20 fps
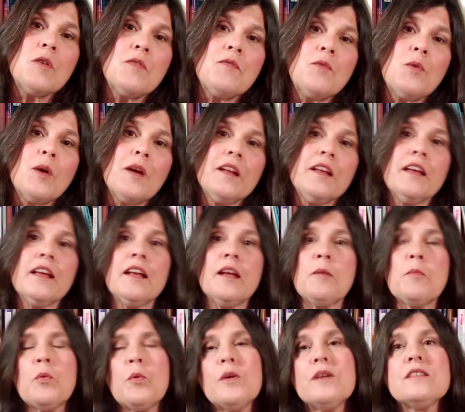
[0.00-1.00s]
avoid
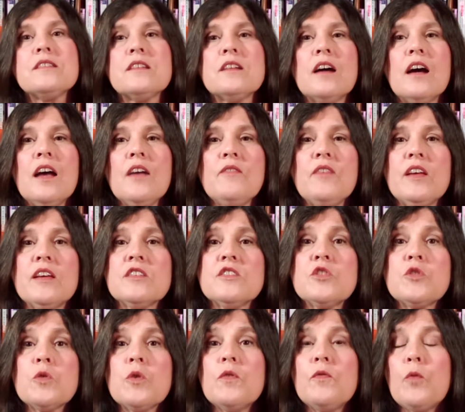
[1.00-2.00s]
getting poison ivy
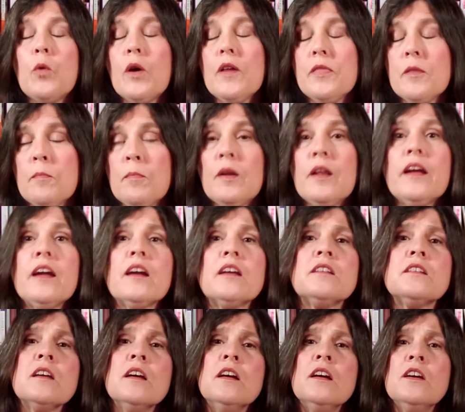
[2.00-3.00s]
is to avoid the
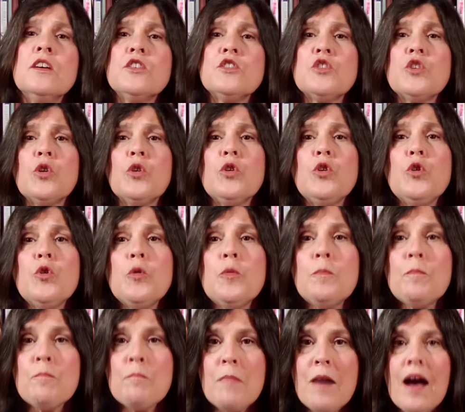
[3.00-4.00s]
plant, so you
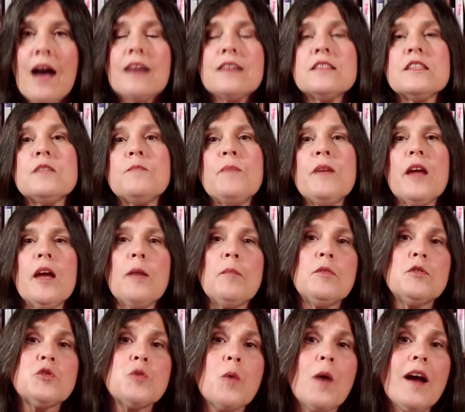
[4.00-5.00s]
must be
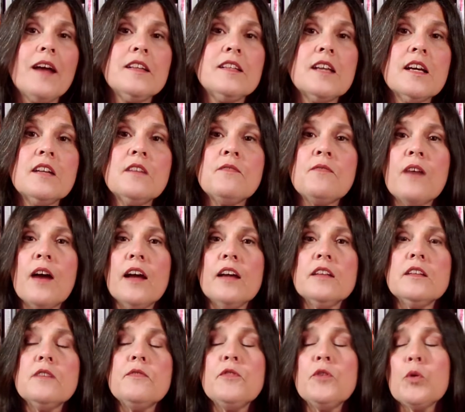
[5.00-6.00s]
able to identify
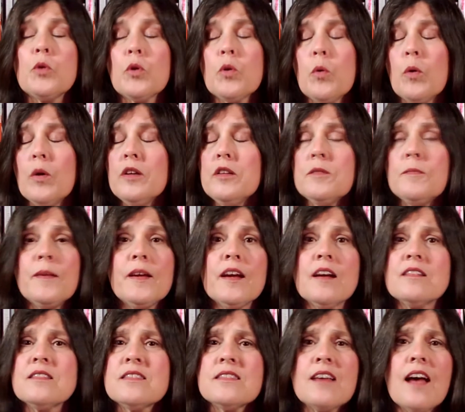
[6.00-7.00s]
it if you're going to be
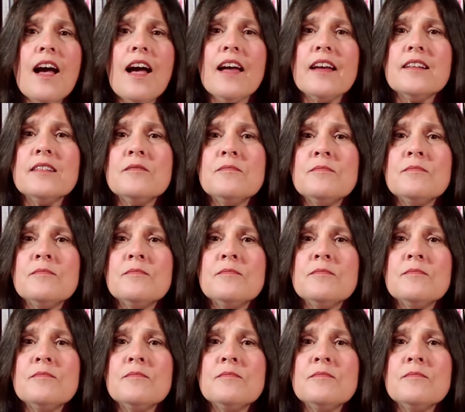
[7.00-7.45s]
outside.